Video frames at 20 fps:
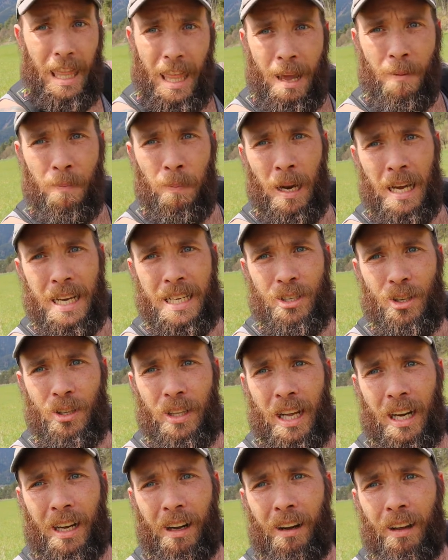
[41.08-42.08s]
that place
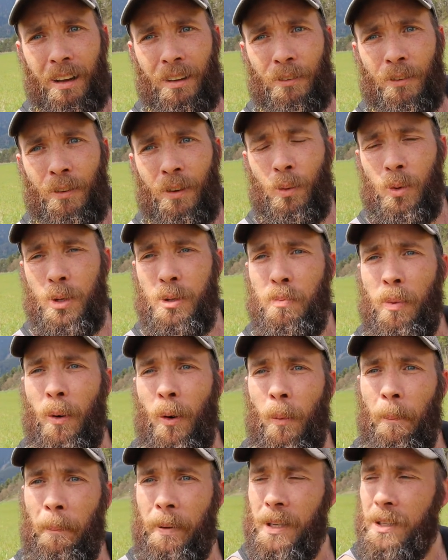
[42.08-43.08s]
on that cliff was
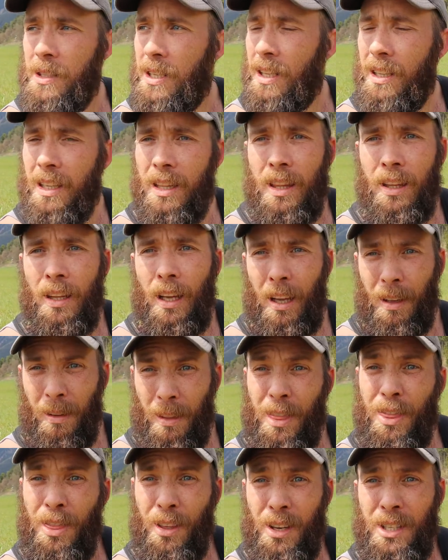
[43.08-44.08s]
bought, built in the th
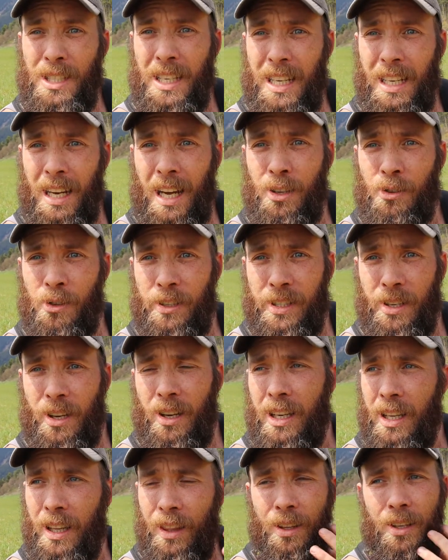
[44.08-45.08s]
1300s
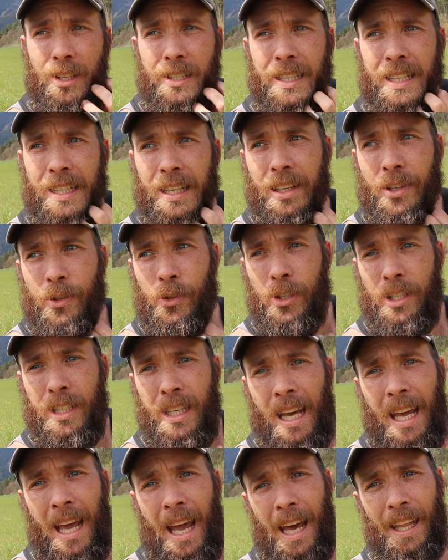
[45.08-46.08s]
early 1300s
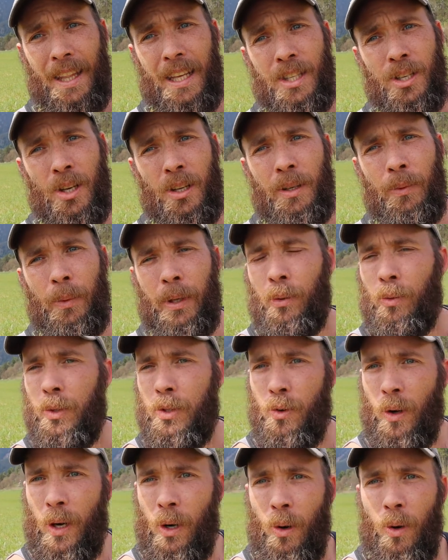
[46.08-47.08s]
and that's only when it
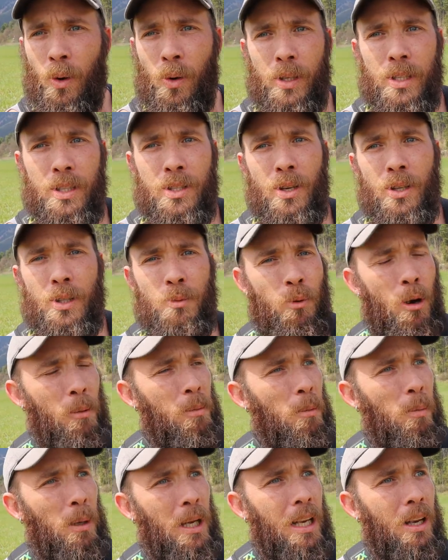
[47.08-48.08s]
was recorded so it's
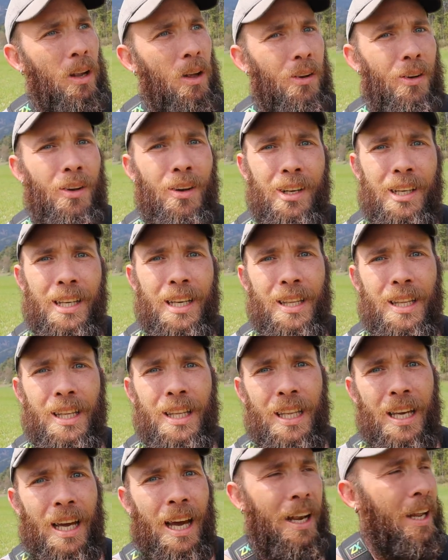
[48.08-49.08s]
probably a lot earlier
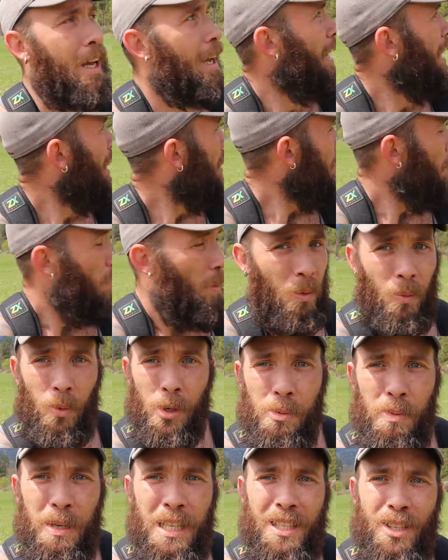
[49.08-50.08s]
than that
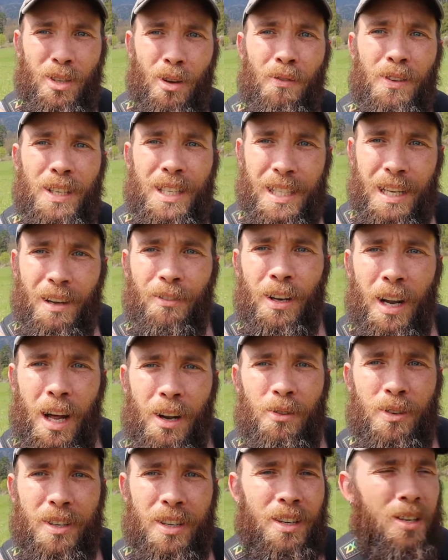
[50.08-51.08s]
which means it's over
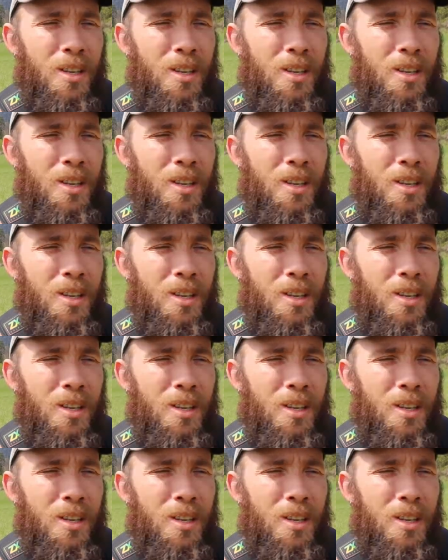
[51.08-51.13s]
700